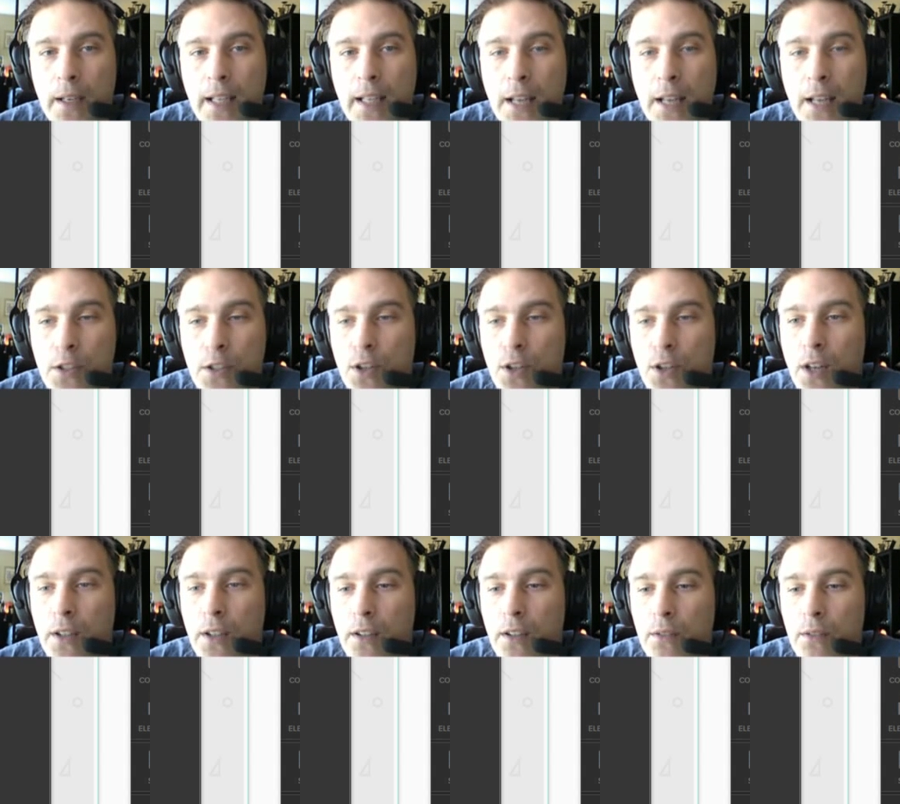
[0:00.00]

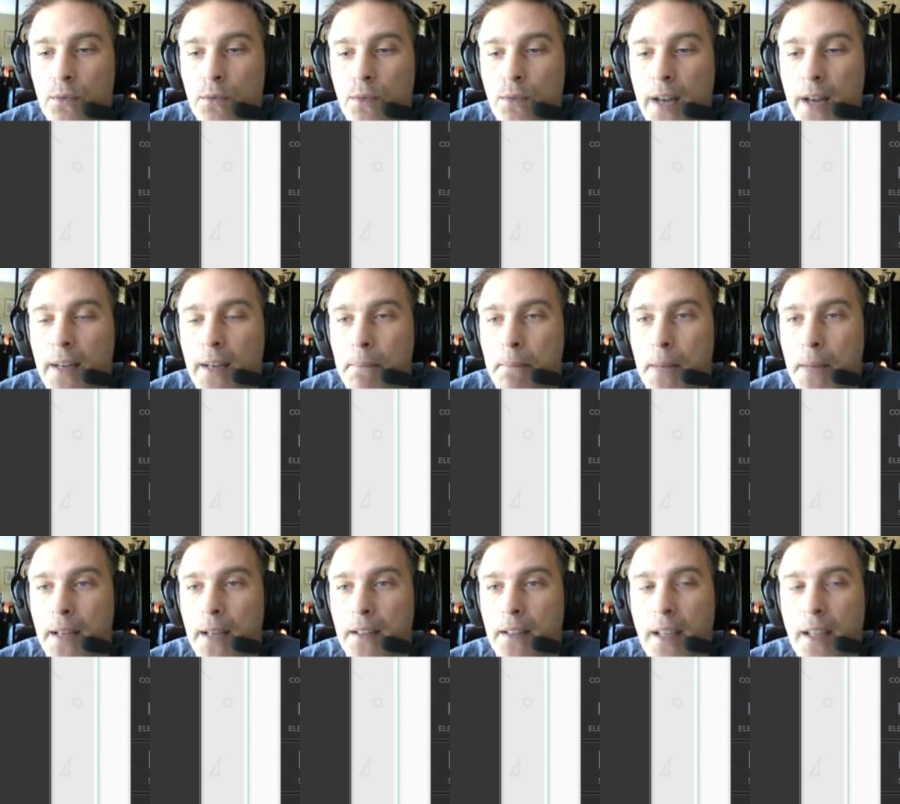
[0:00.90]
cannot
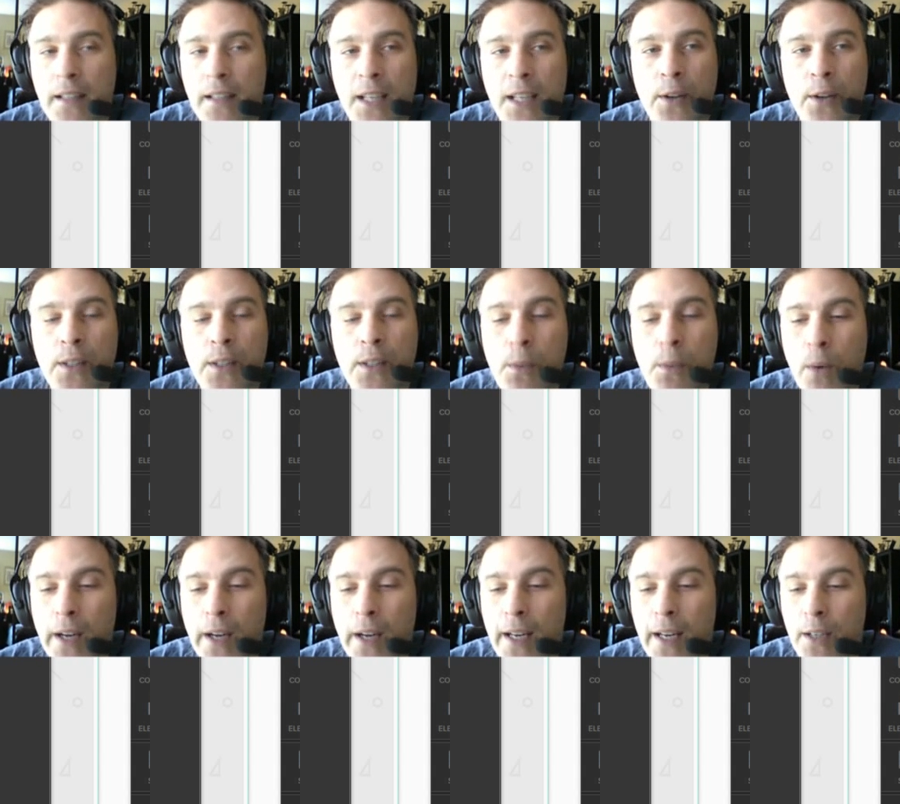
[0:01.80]
recommend. And the only
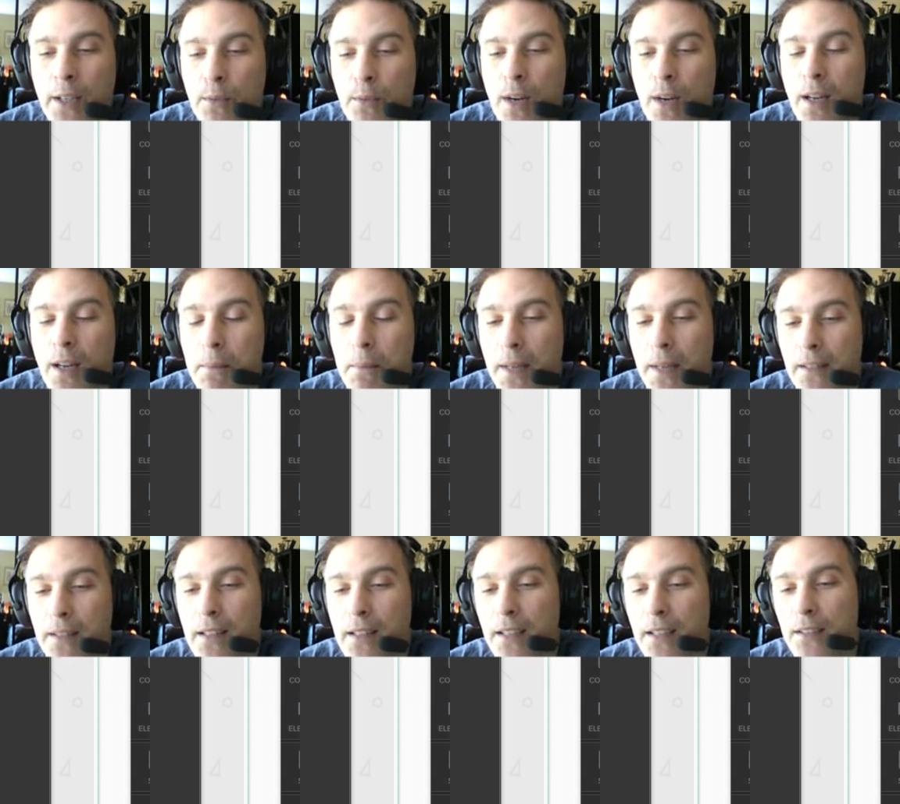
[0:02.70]
way I can
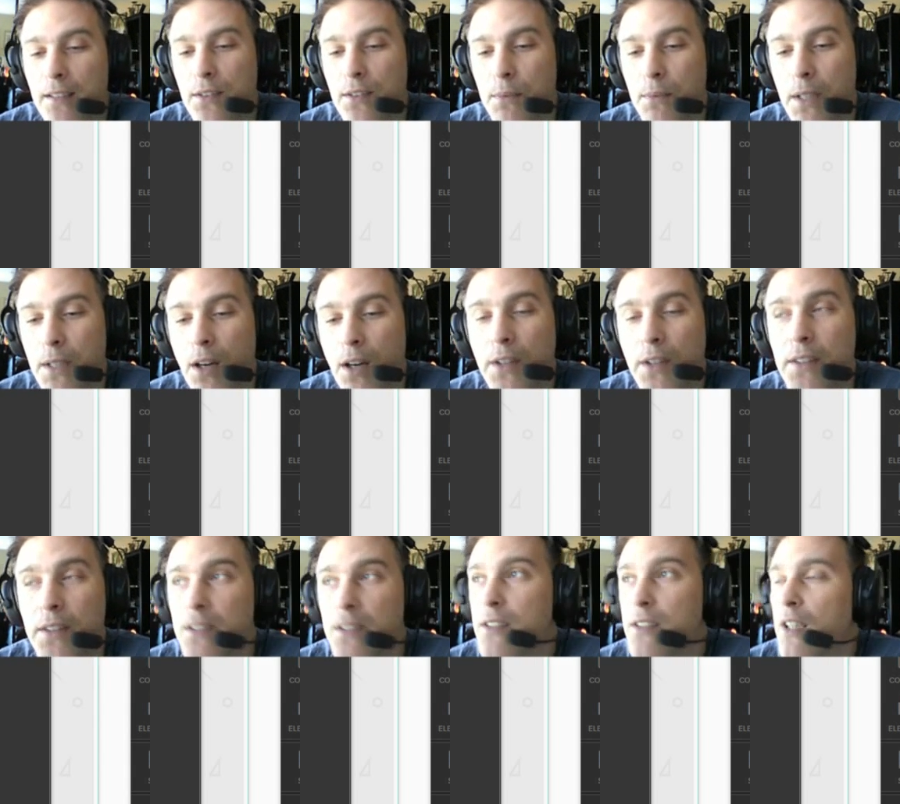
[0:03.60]
recommend things, to be
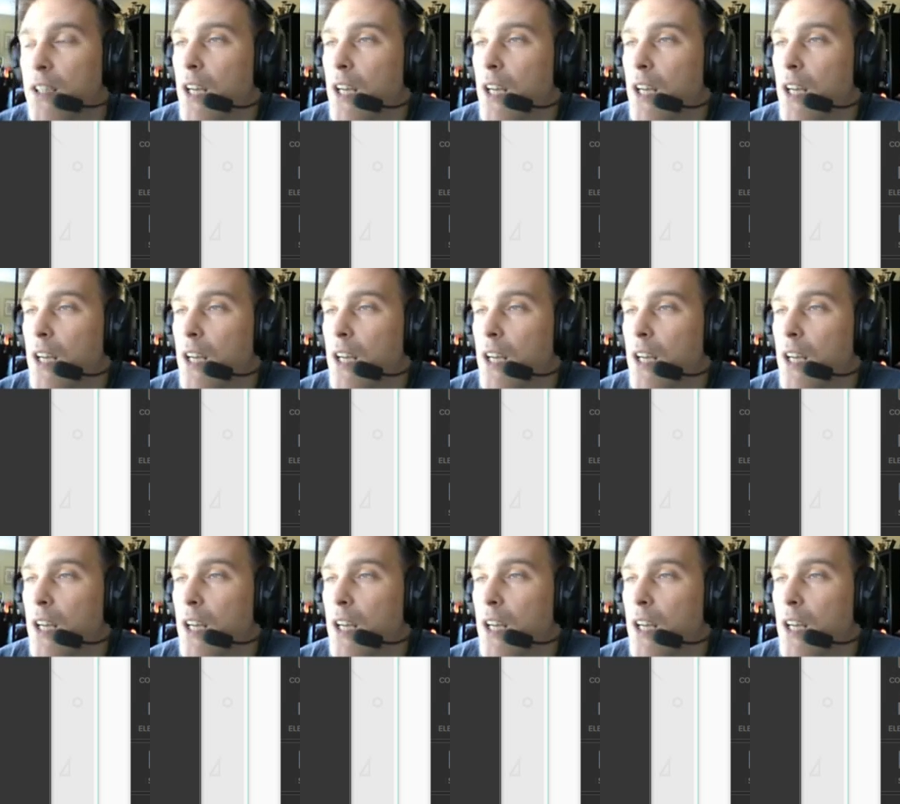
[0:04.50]
honest,